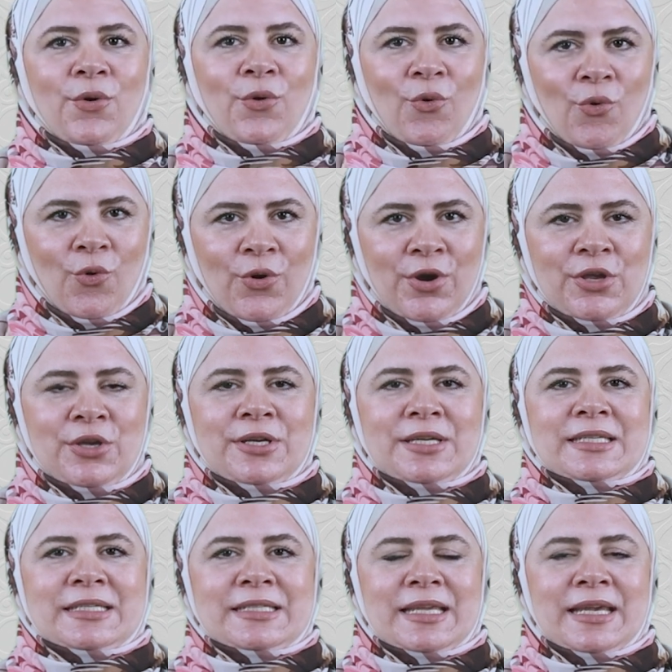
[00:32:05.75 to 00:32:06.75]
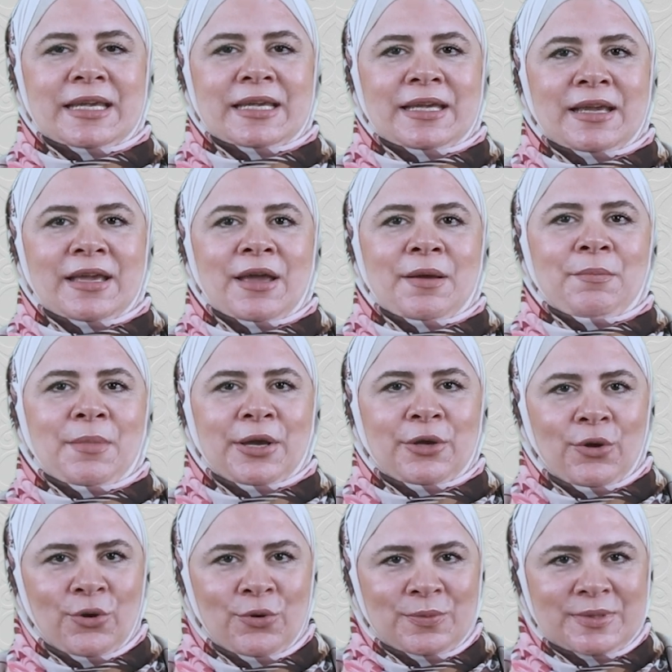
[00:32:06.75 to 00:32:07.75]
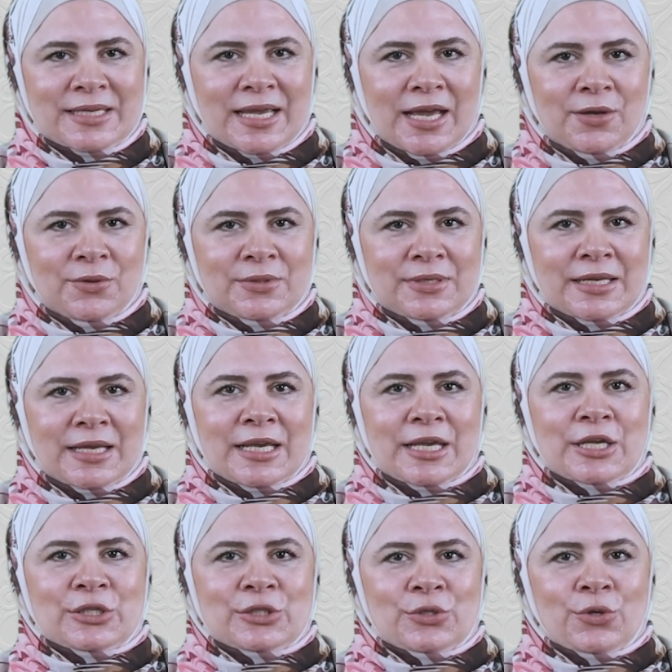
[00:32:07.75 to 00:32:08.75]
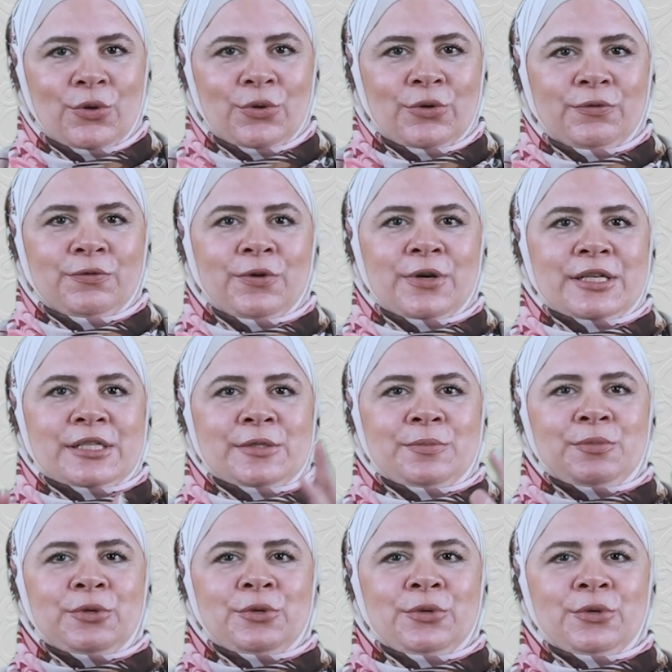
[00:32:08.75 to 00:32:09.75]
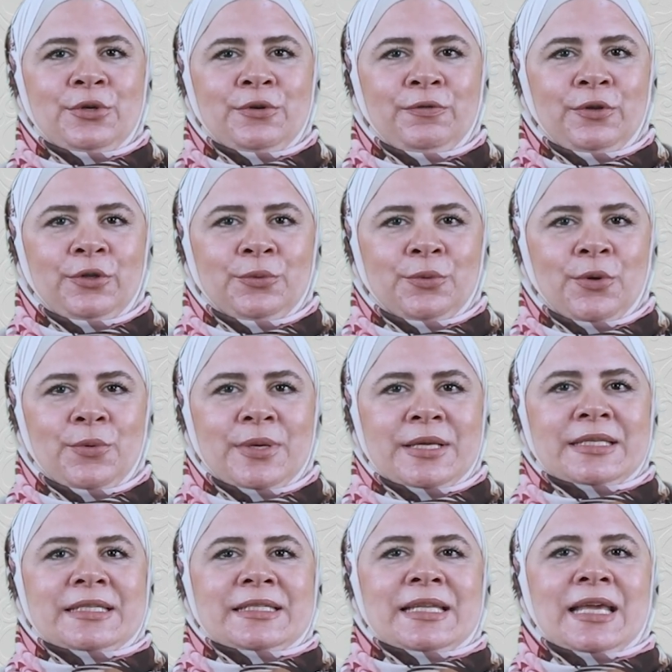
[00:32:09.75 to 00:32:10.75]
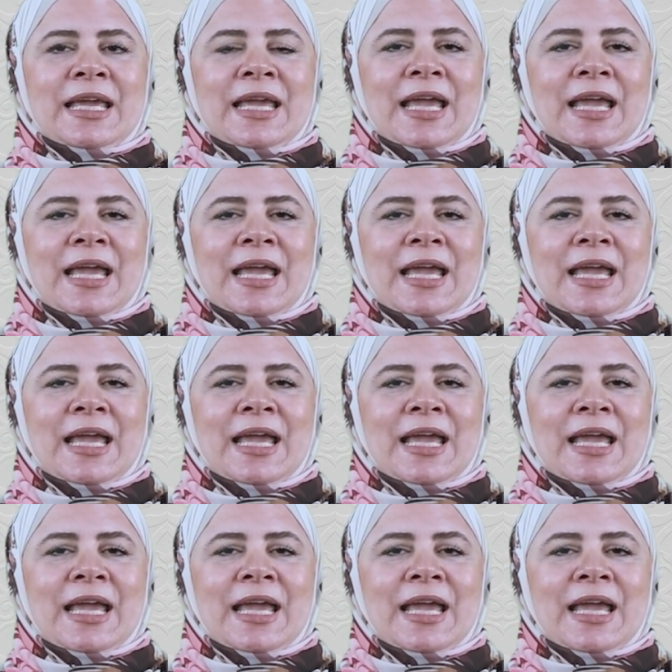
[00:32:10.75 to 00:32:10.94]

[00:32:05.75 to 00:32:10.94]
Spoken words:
Or you can say, my hometown is known for its beautiful ruins